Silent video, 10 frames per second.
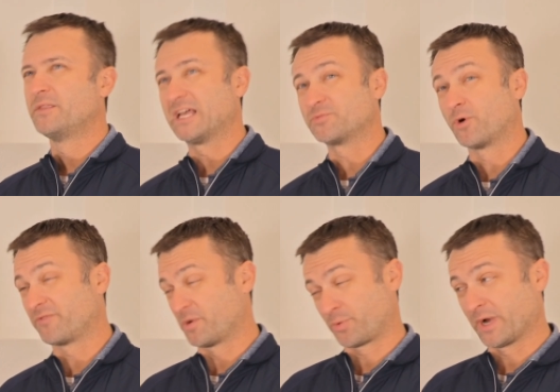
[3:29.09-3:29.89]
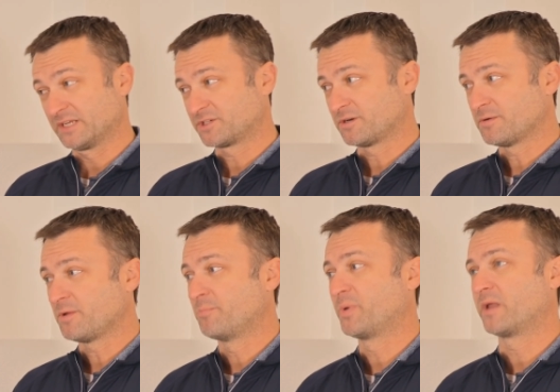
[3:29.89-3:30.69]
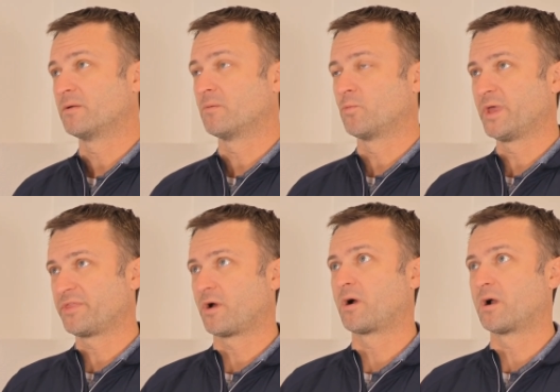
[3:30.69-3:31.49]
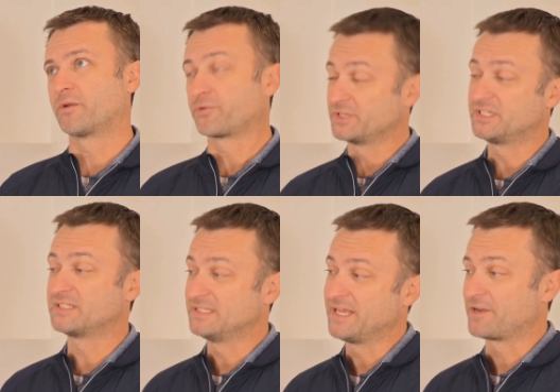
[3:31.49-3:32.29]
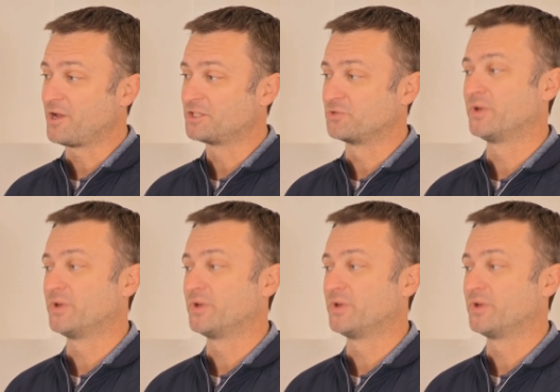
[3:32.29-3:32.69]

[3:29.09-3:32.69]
That's more of an appraiser, okay. but with our 360 technology,